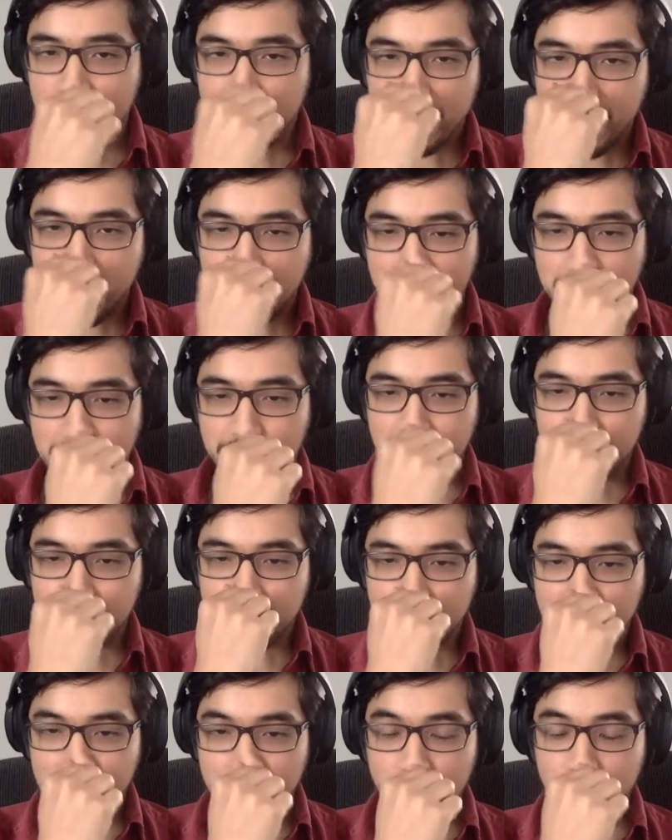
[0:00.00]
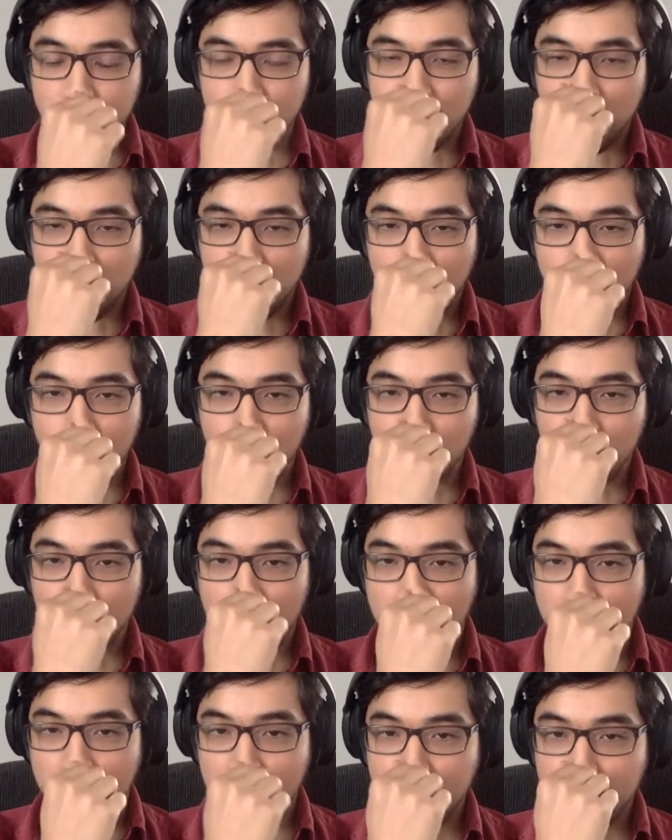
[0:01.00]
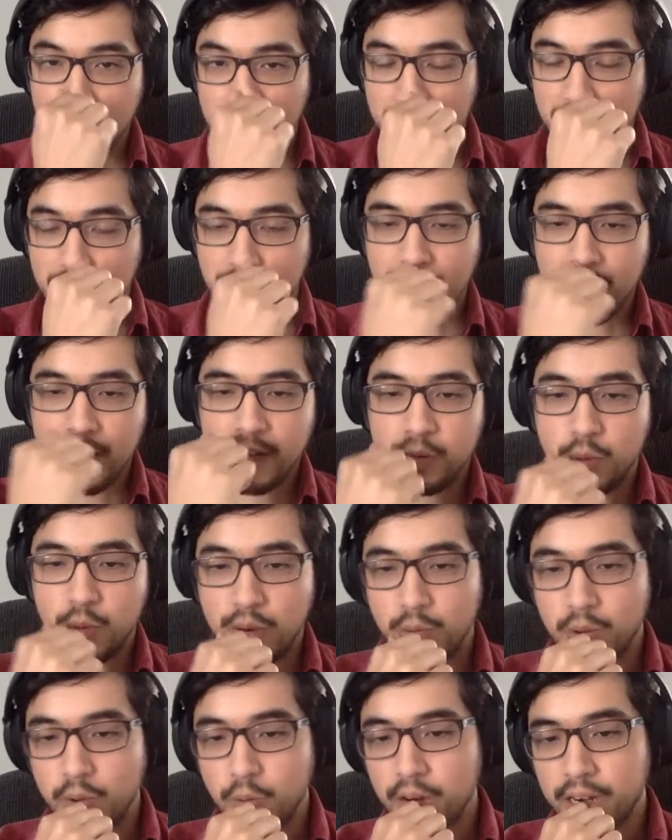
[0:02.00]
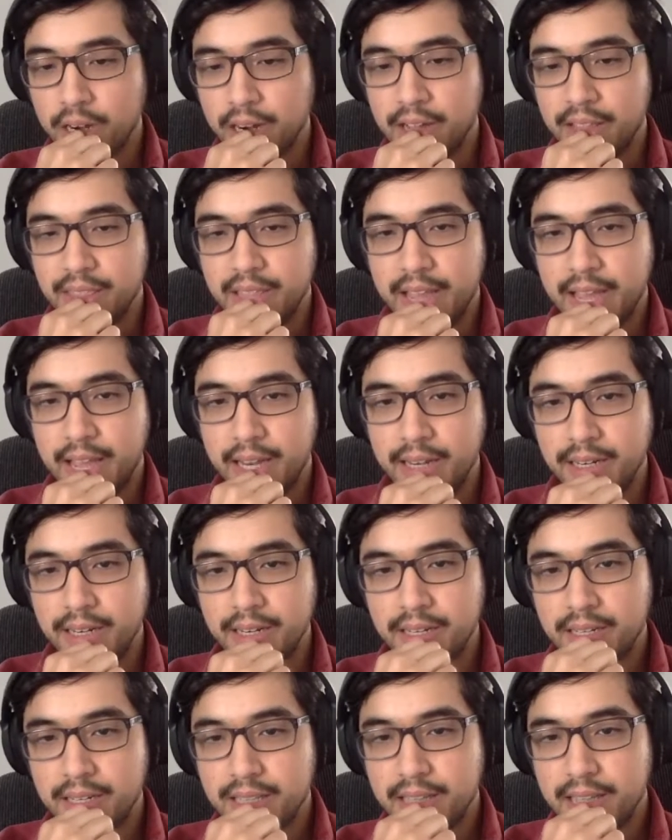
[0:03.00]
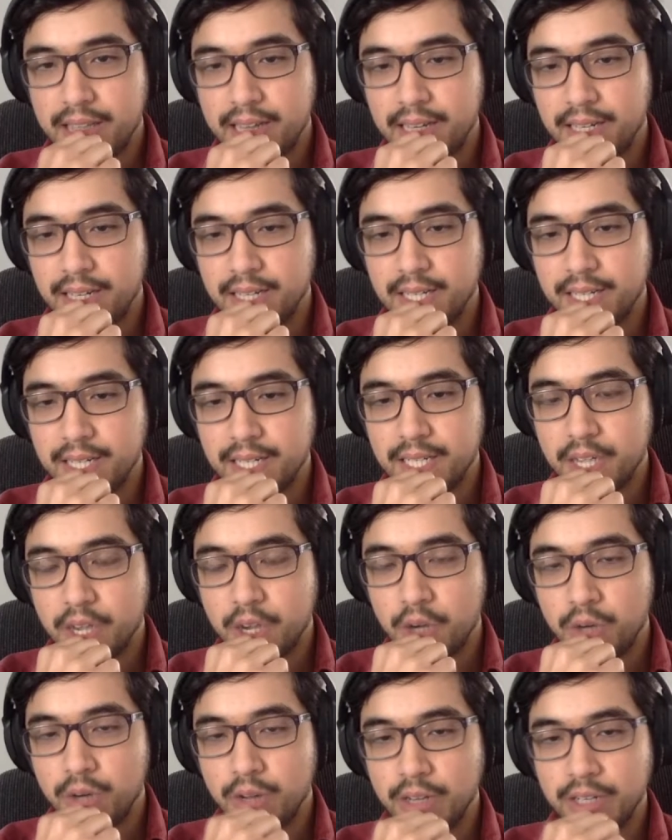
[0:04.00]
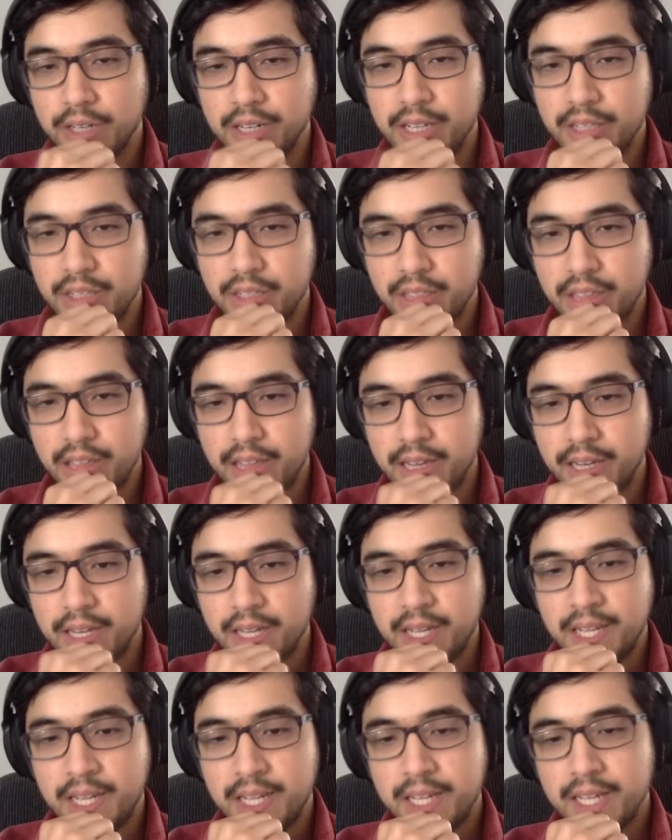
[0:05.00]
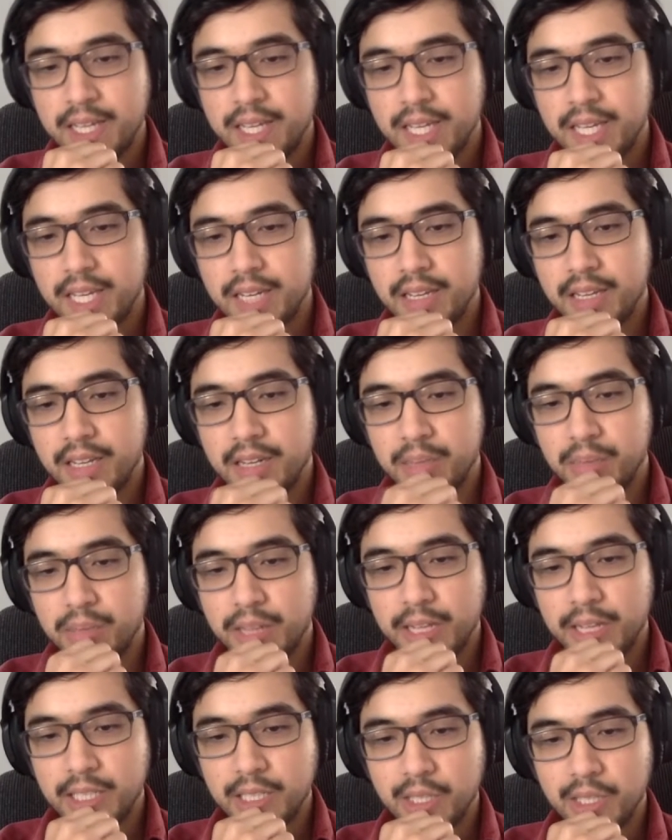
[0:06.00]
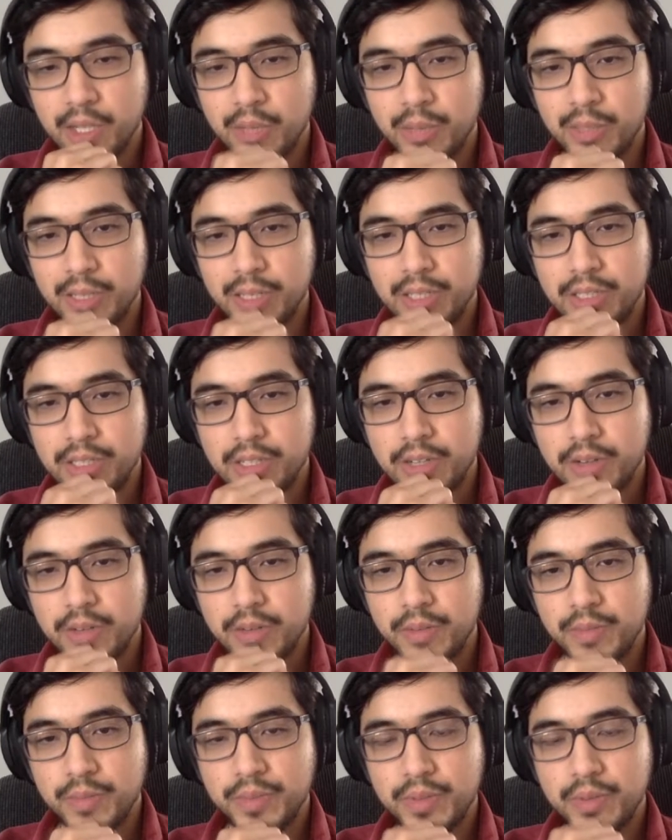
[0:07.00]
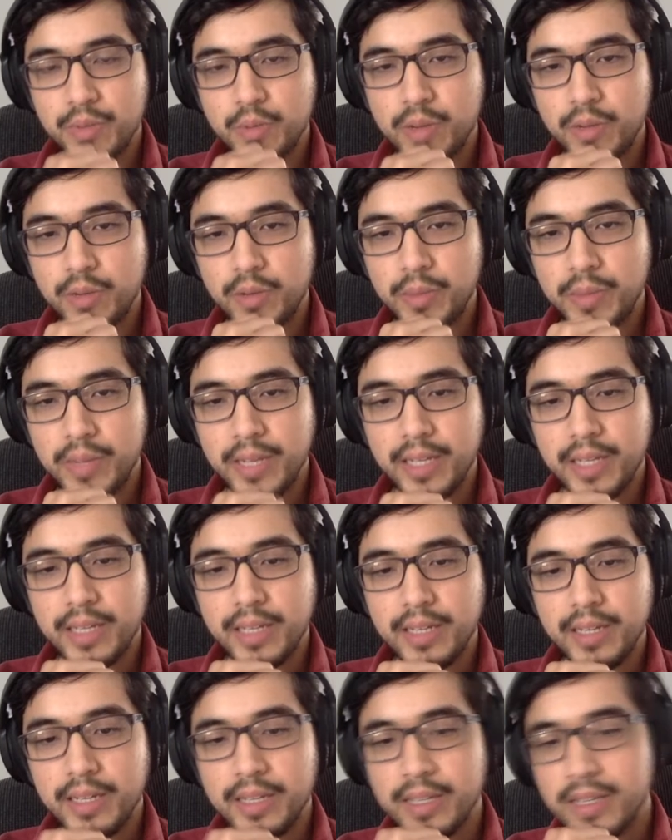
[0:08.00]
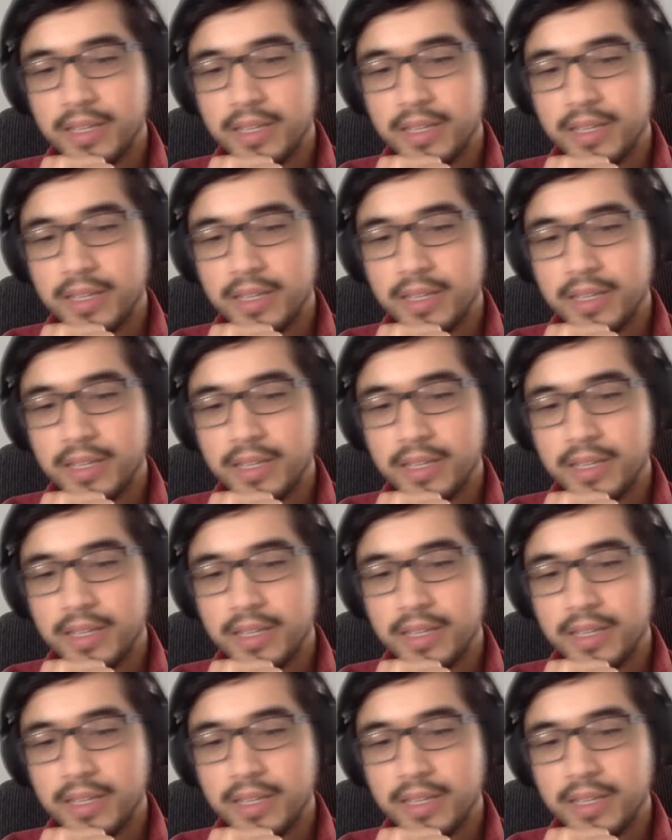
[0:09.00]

to do a whole lot. And when we work on that code underneath that, it applies globally. So when we're making